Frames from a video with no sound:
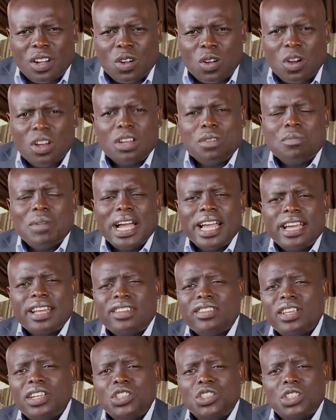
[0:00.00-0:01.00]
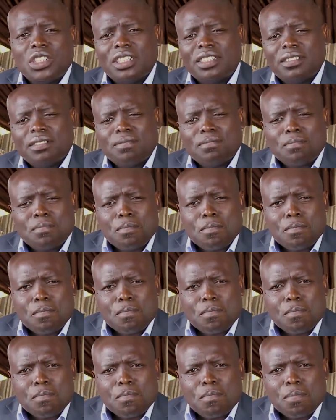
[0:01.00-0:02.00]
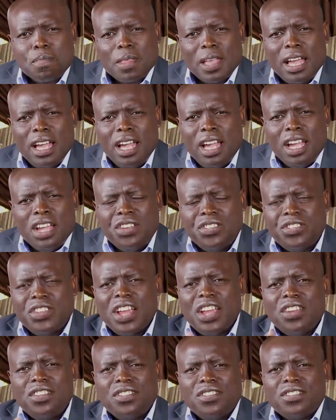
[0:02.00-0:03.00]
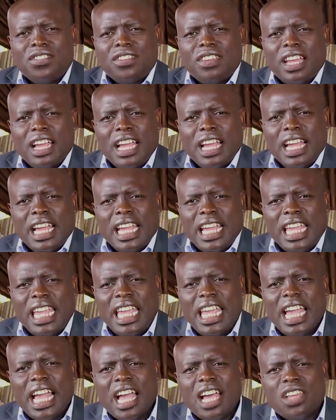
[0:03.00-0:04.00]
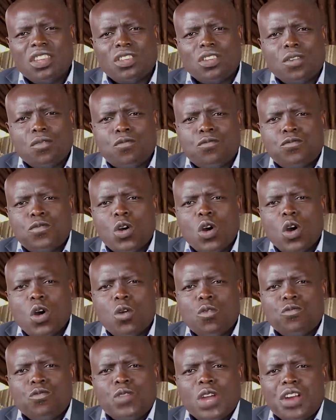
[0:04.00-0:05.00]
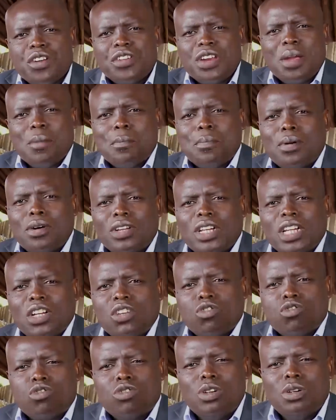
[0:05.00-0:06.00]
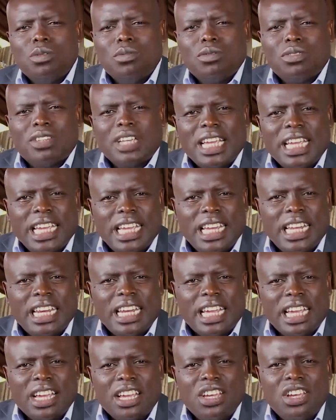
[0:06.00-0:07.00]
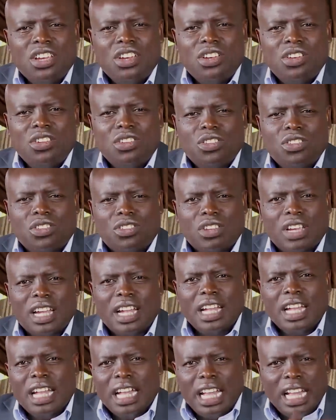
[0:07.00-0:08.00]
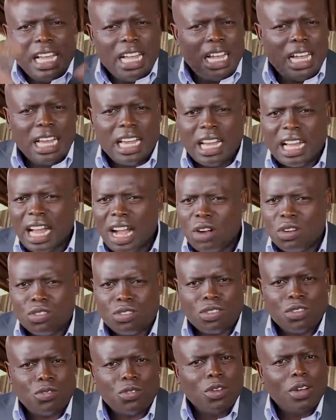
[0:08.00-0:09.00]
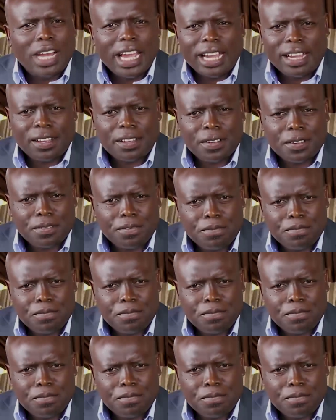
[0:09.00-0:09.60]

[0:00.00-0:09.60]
caught my attention. He says he has 4 very important rooms in his house, if you like.